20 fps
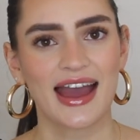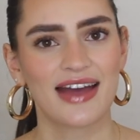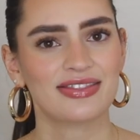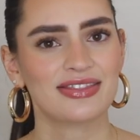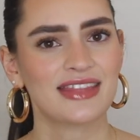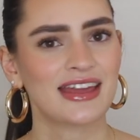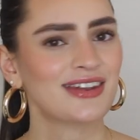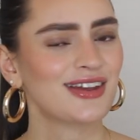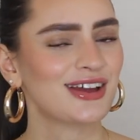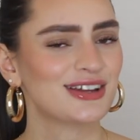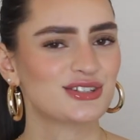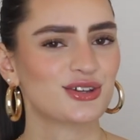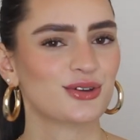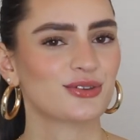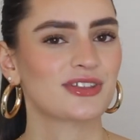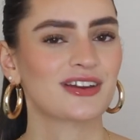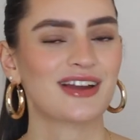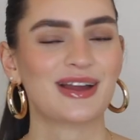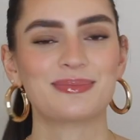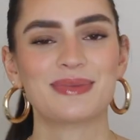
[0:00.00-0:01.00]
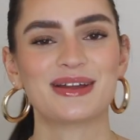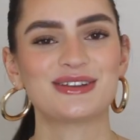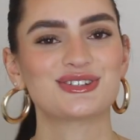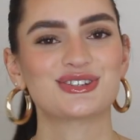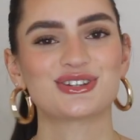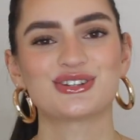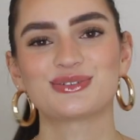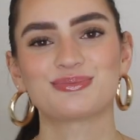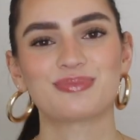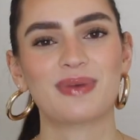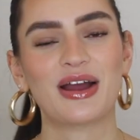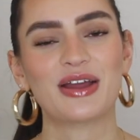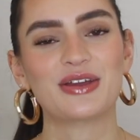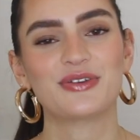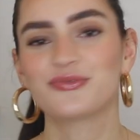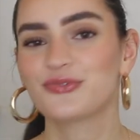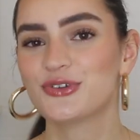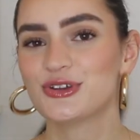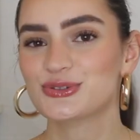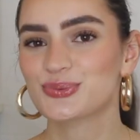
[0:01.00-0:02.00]
And then I don't think I mentioned my
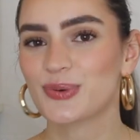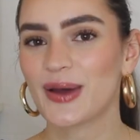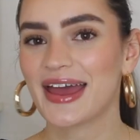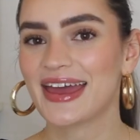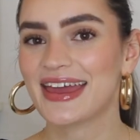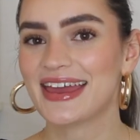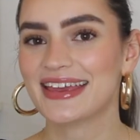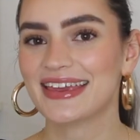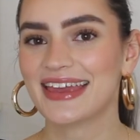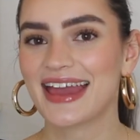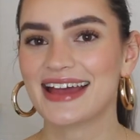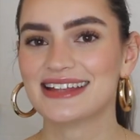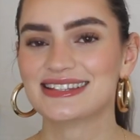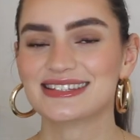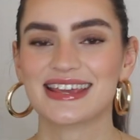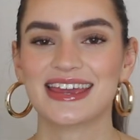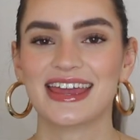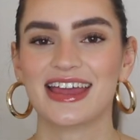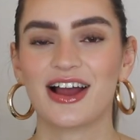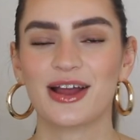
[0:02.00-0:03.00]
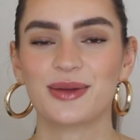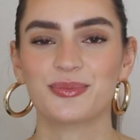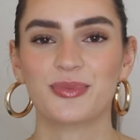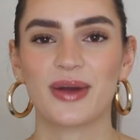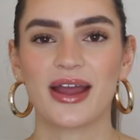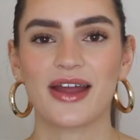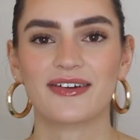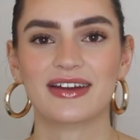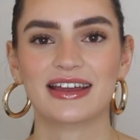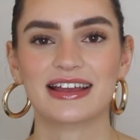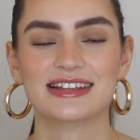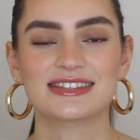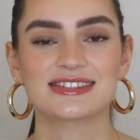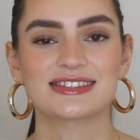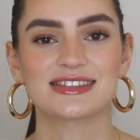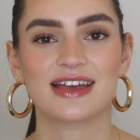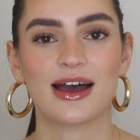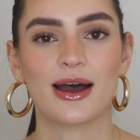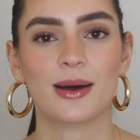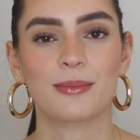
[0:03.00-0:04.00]
footwear here yet. Here I'm wearing
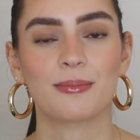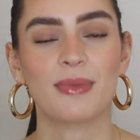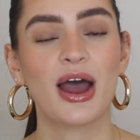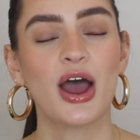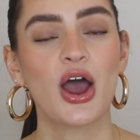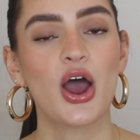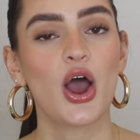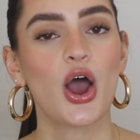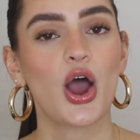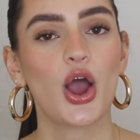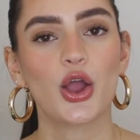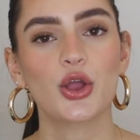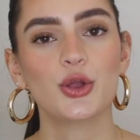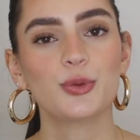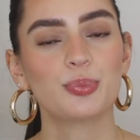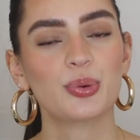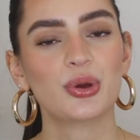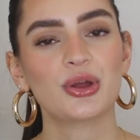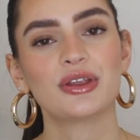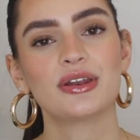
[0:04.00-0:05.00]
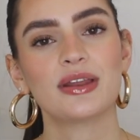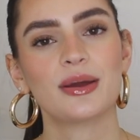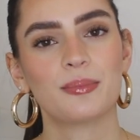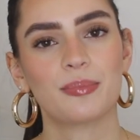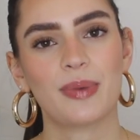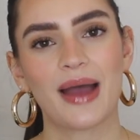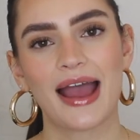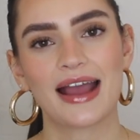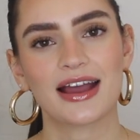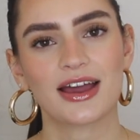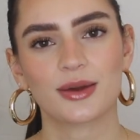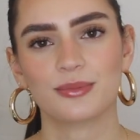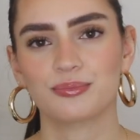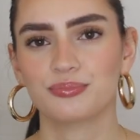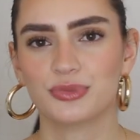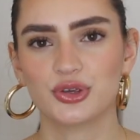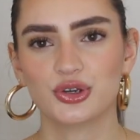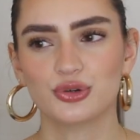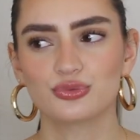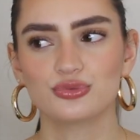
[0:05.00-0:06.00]
some open back
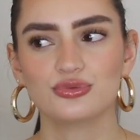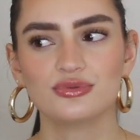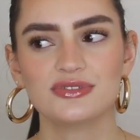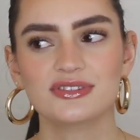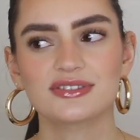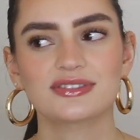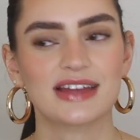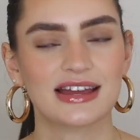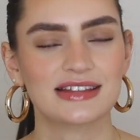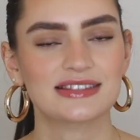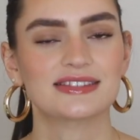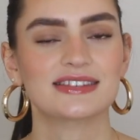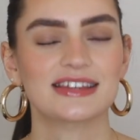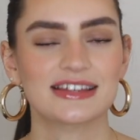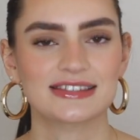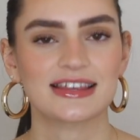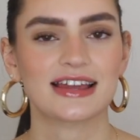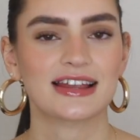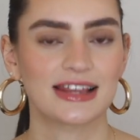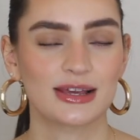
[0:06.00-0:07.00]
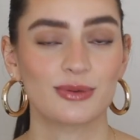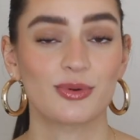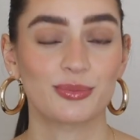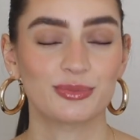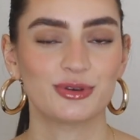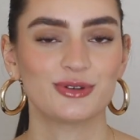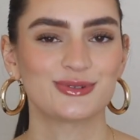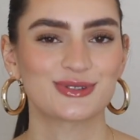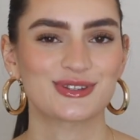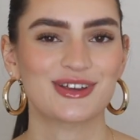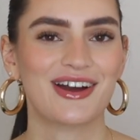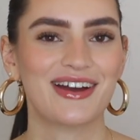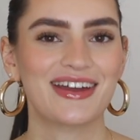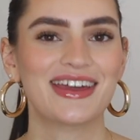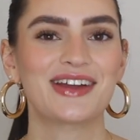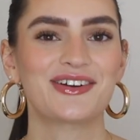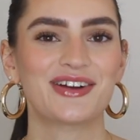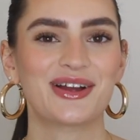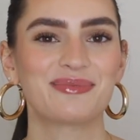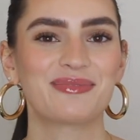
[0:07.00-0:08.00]
mules. That's exactly what mules are.
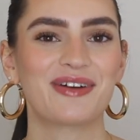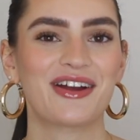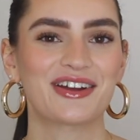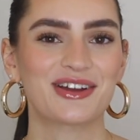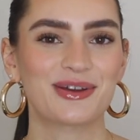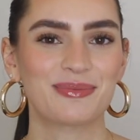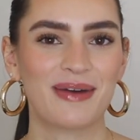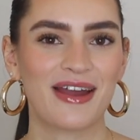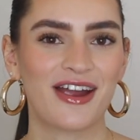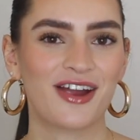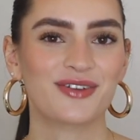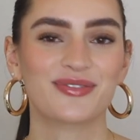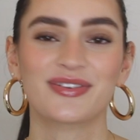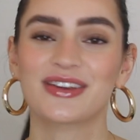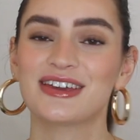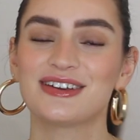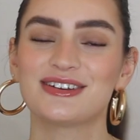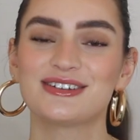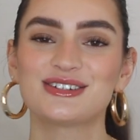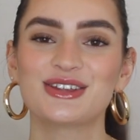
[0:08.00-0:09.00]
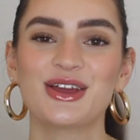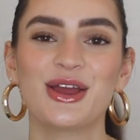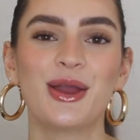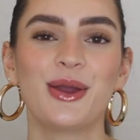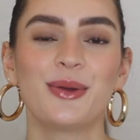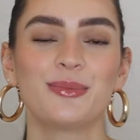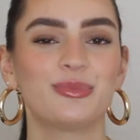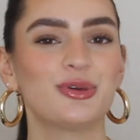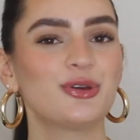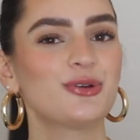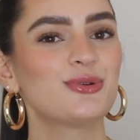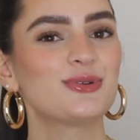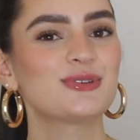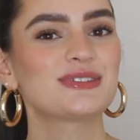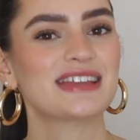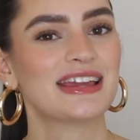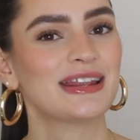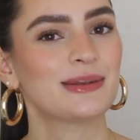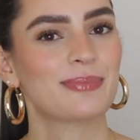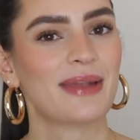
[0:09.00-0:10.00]
Here I'm wearing a pair of heeled
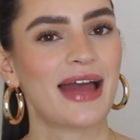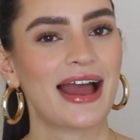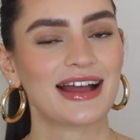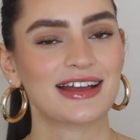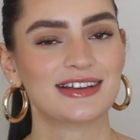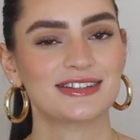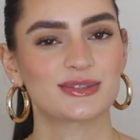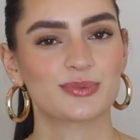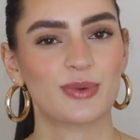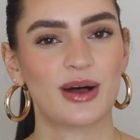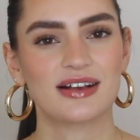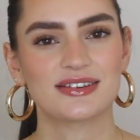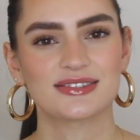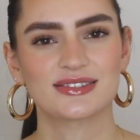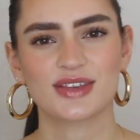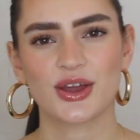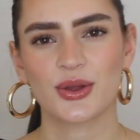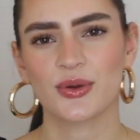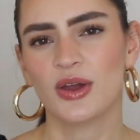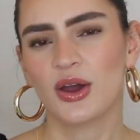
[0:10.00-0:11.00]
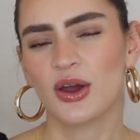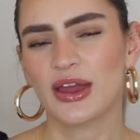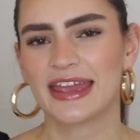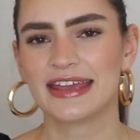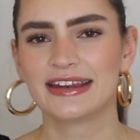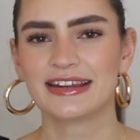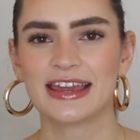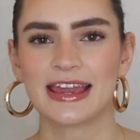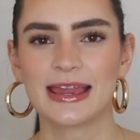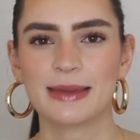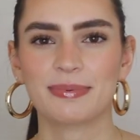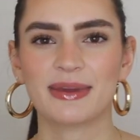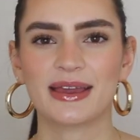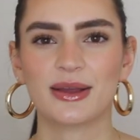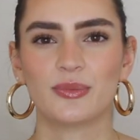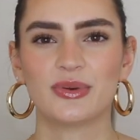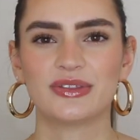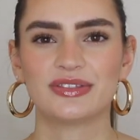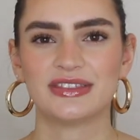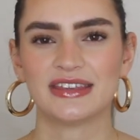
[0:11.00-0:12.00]
mules in black as well, so in
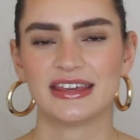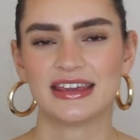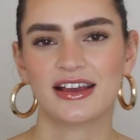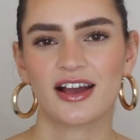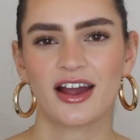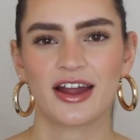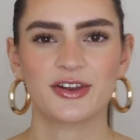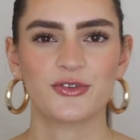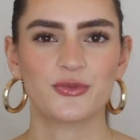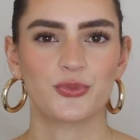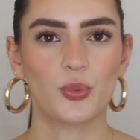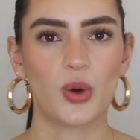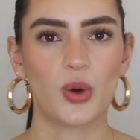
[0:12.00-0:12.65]
keeping with the kind of